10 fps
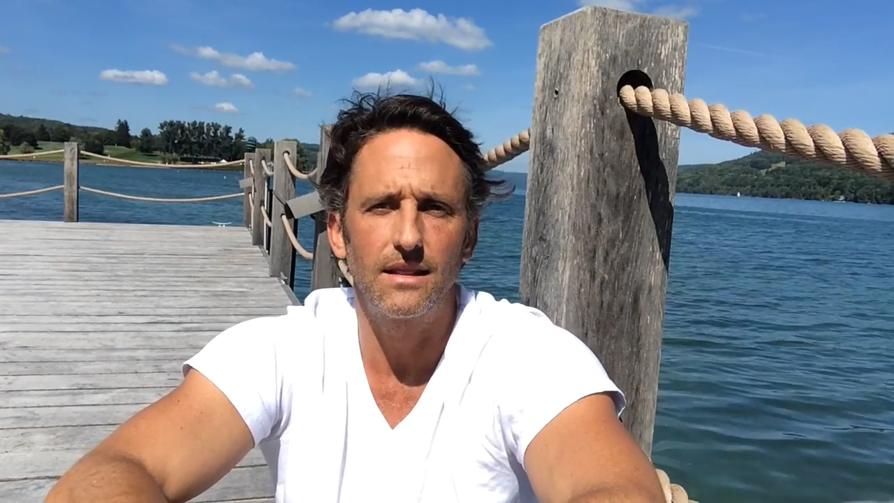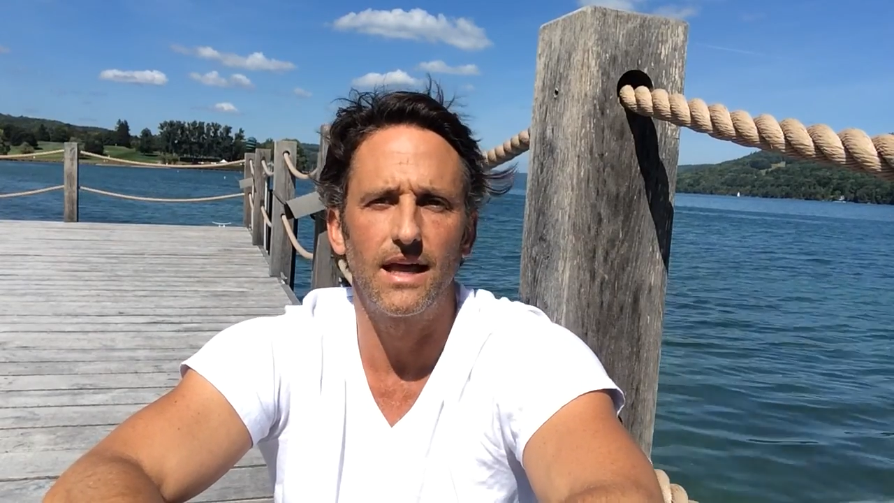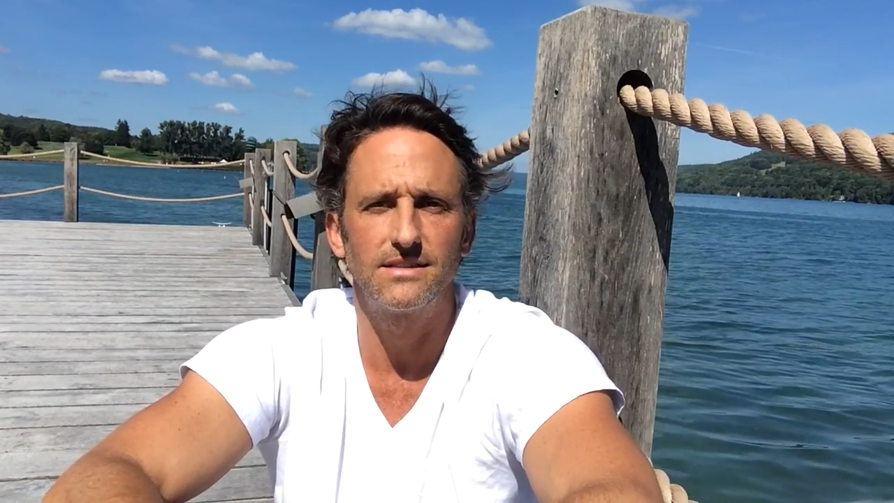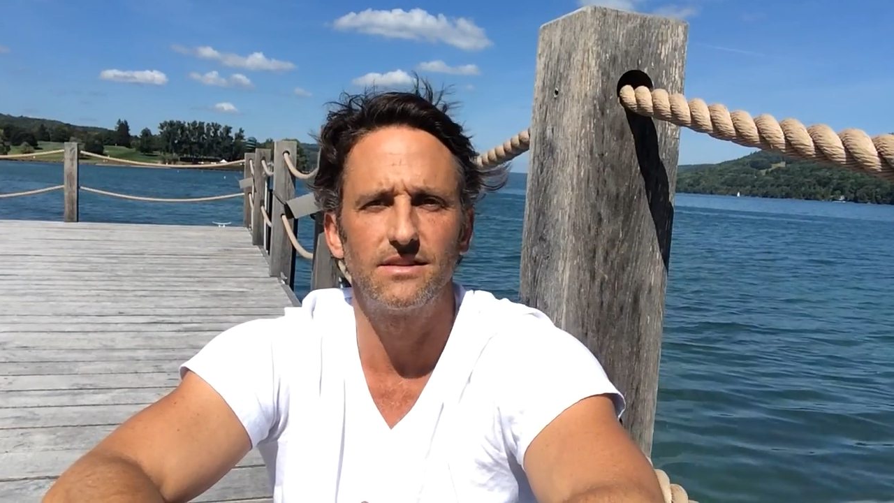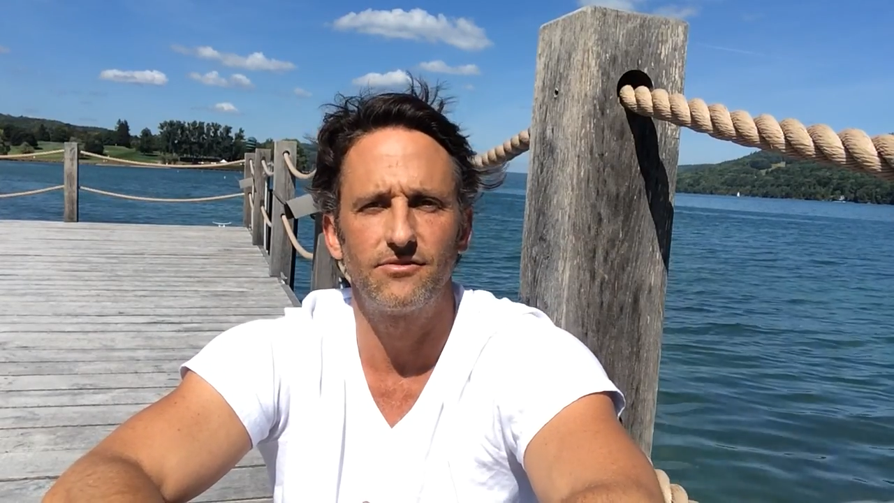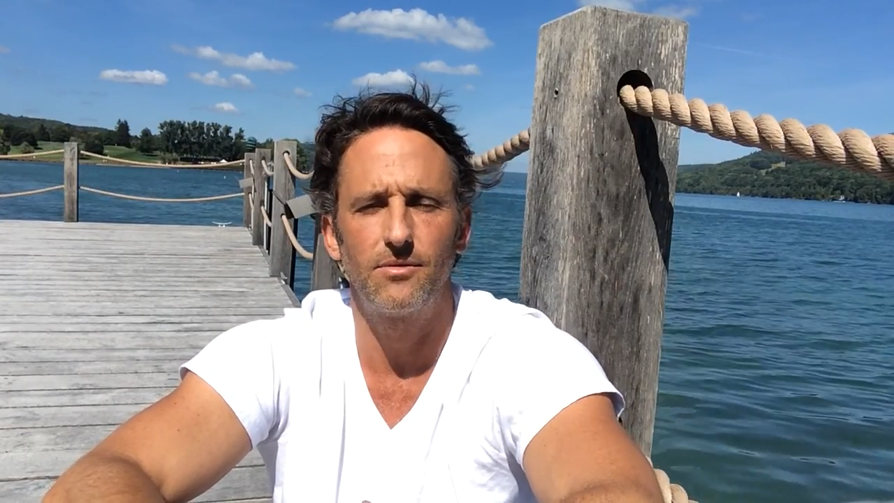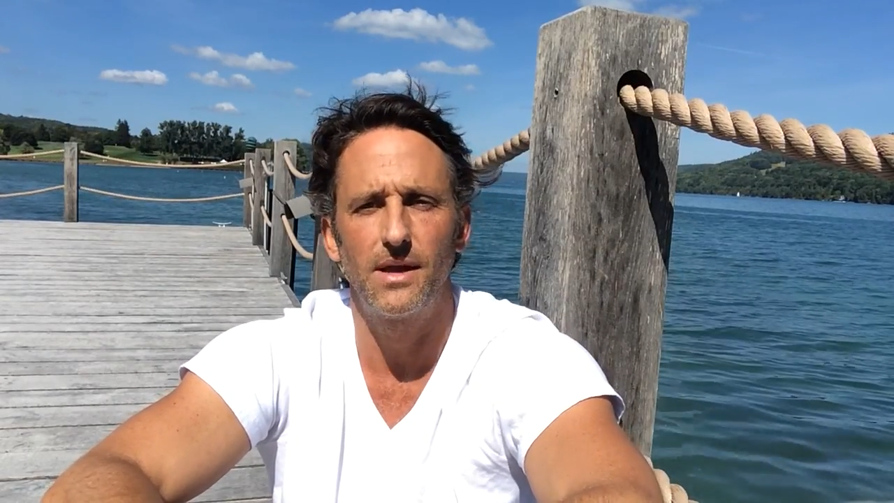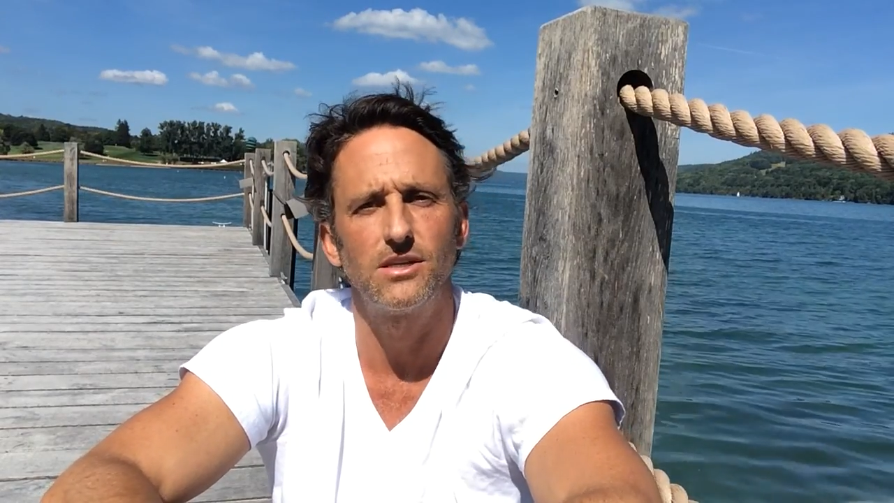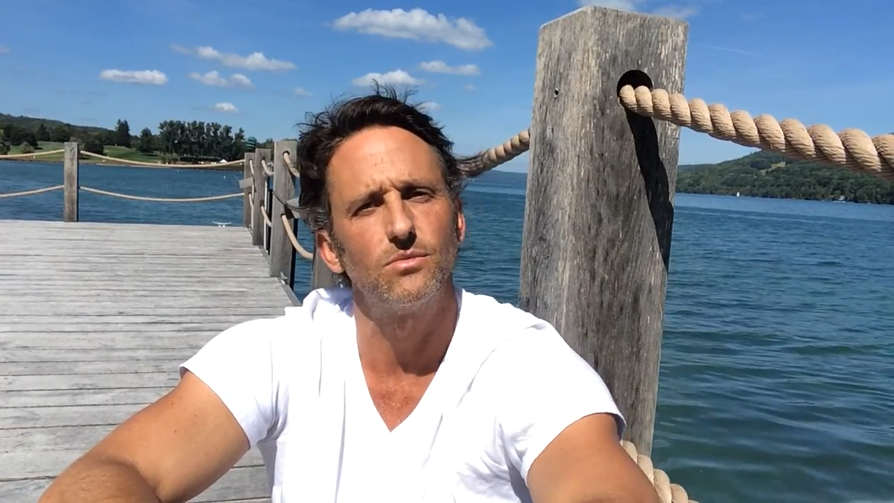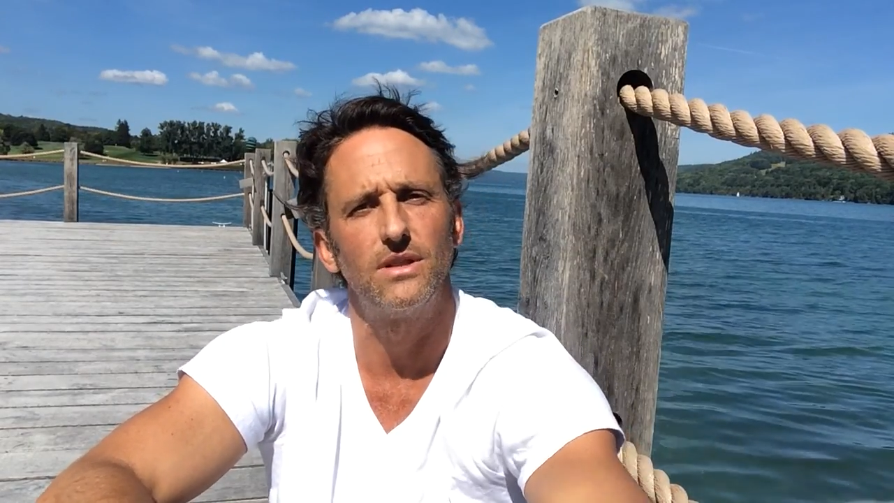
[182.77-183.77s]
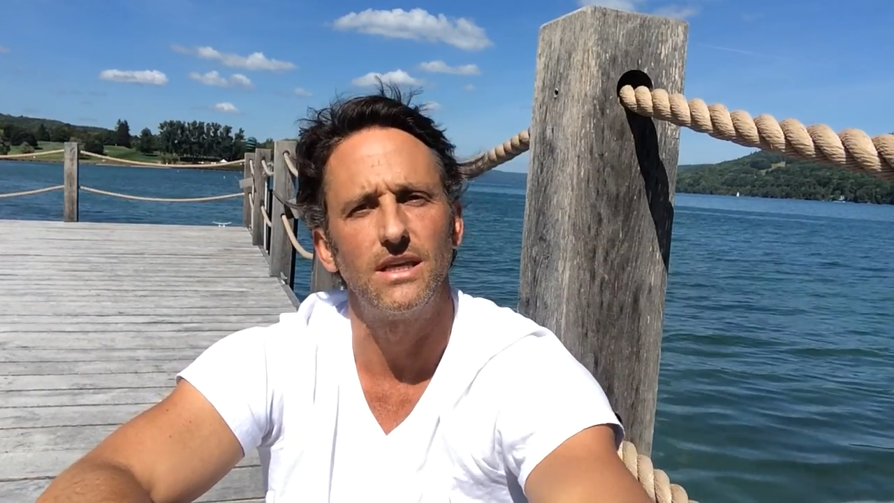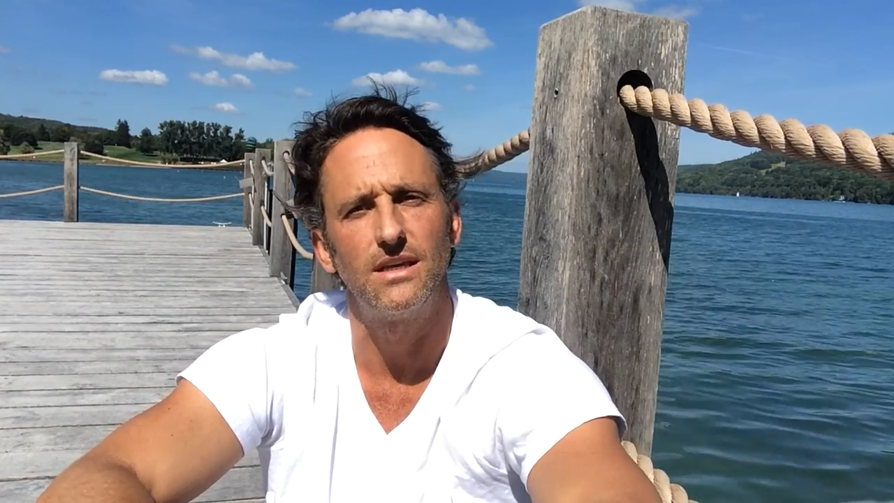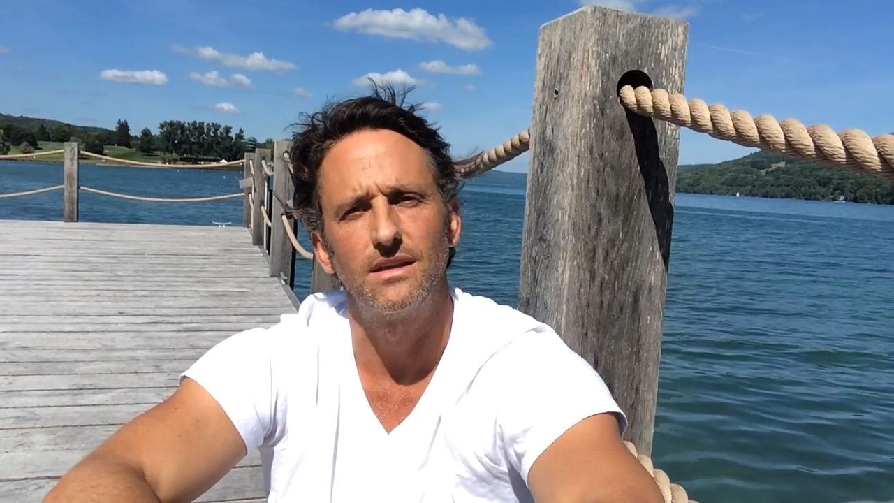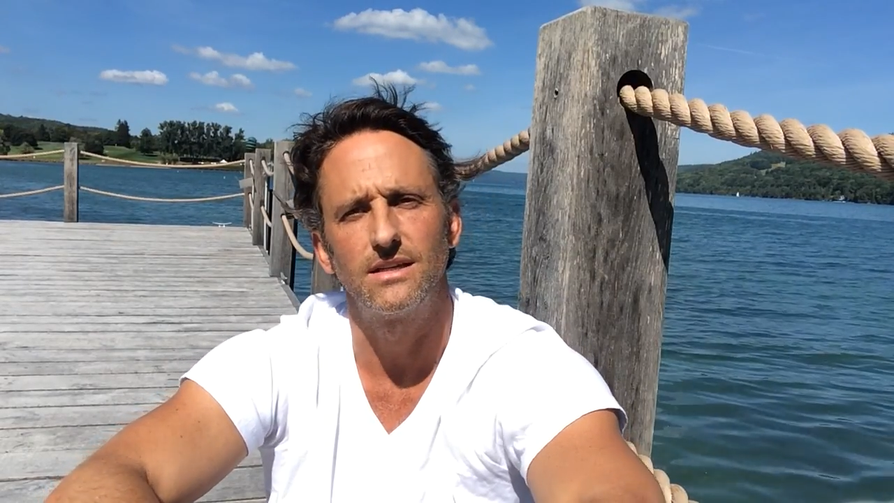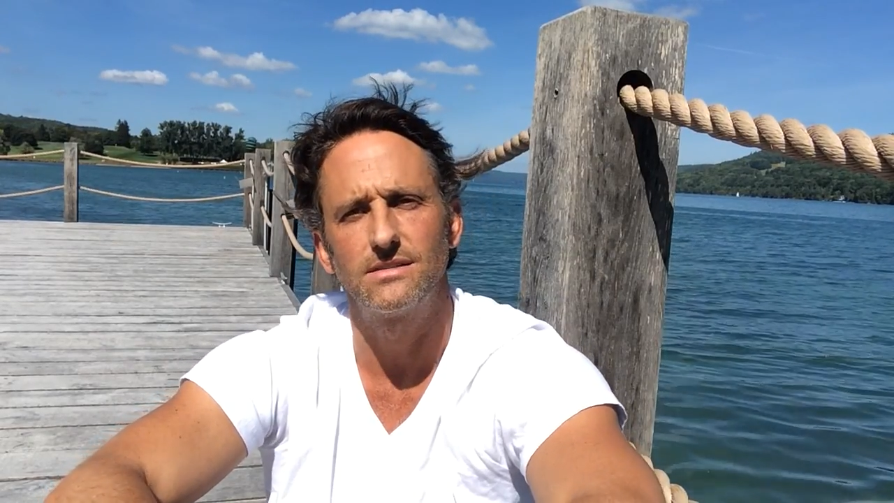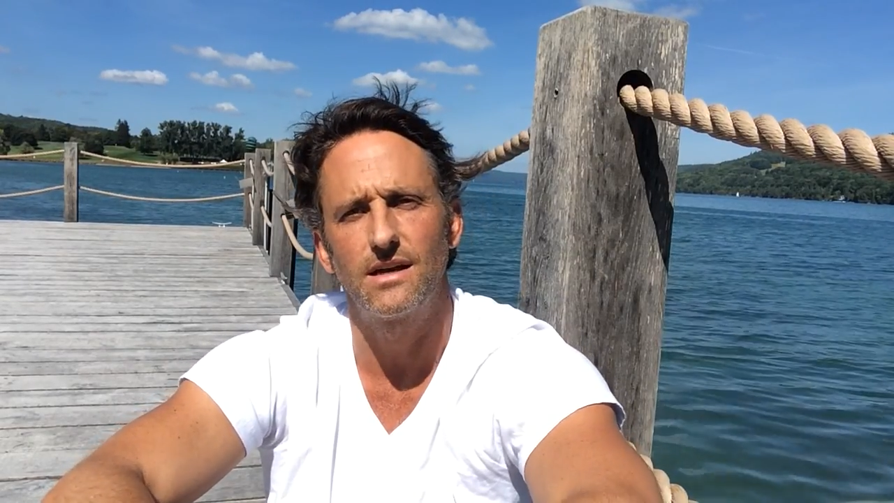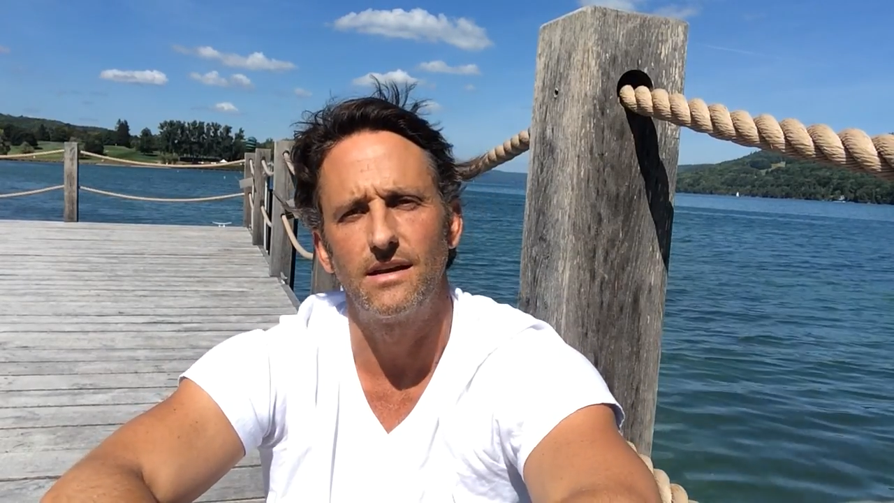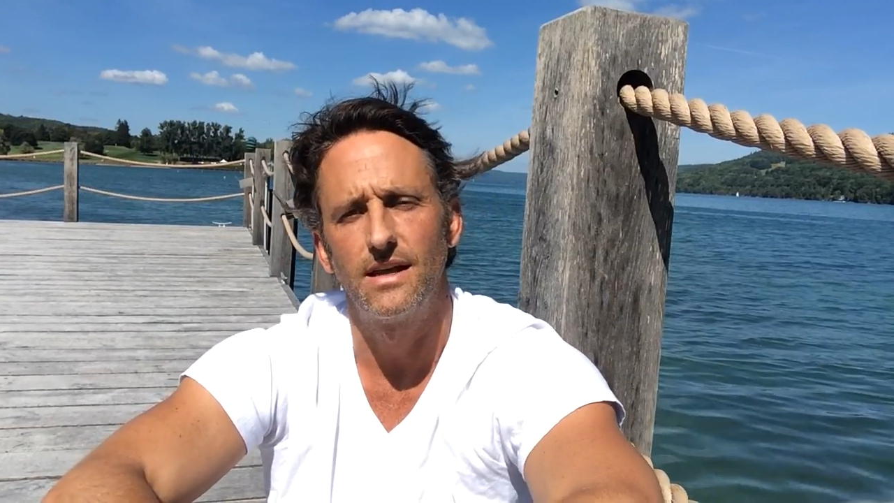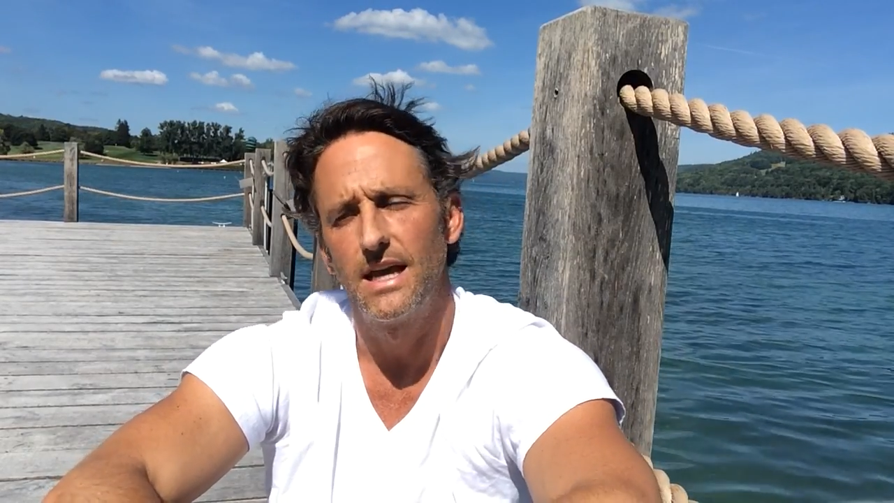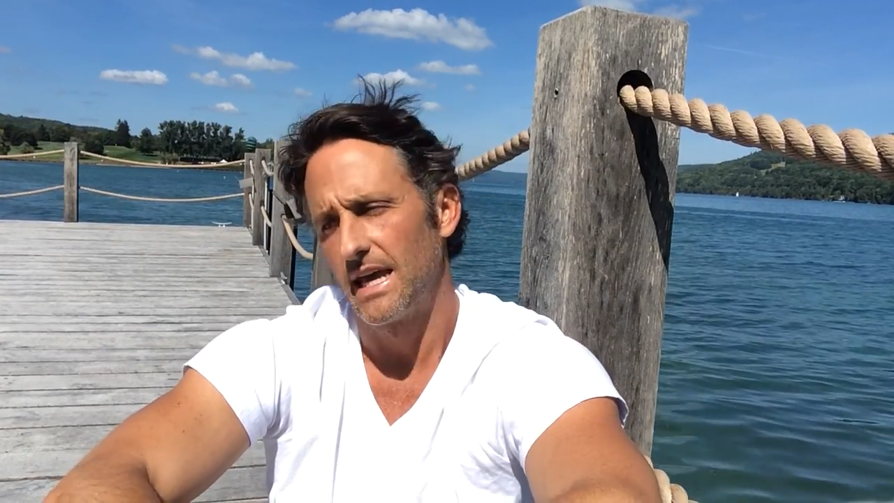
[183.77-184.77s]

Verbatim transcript: less inflammation when the healing is done.